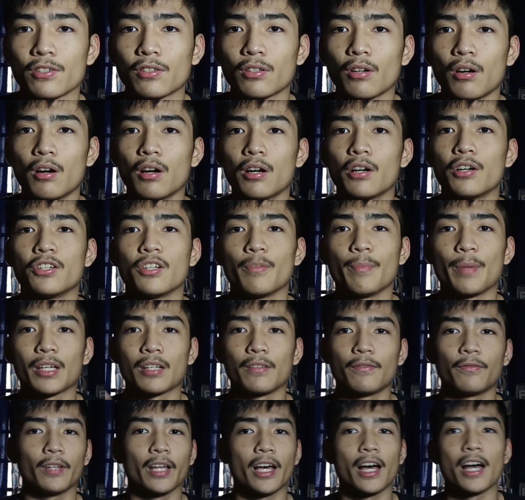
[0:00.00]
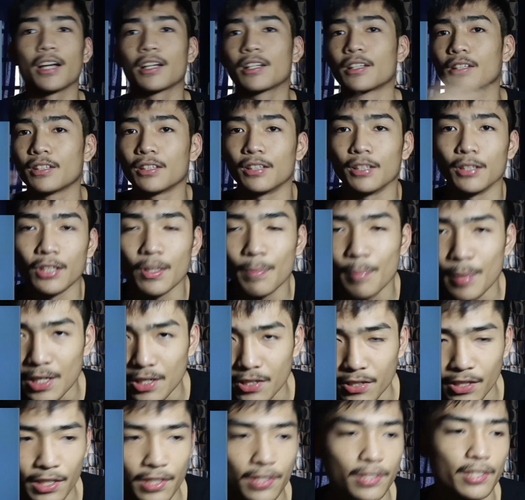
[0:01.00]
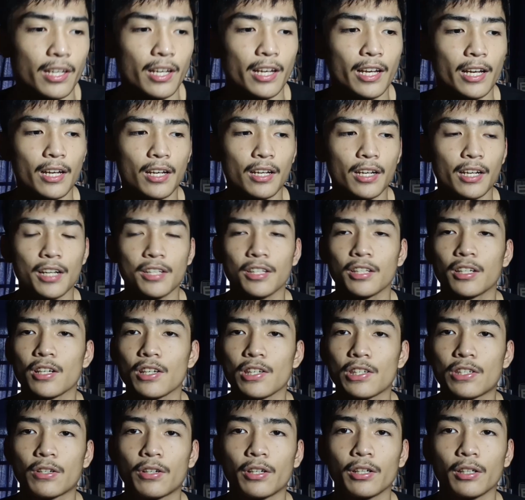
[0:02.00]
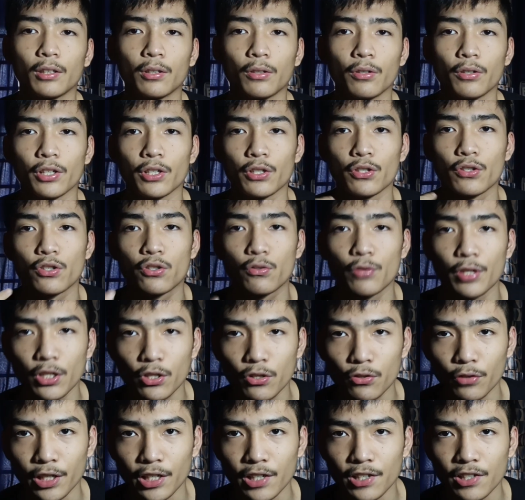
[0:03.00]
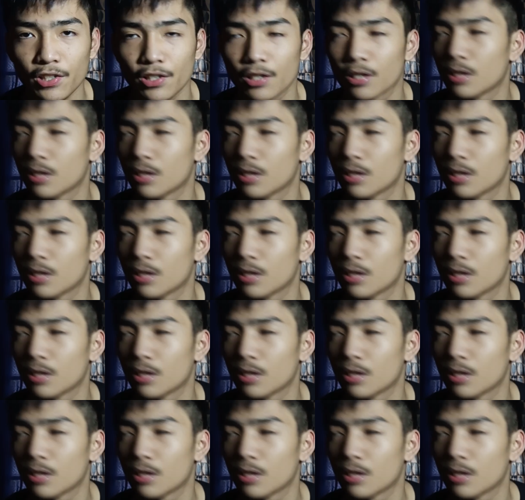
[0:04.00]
Star, Jamaican flag, the basics. And then I started learning string tricks.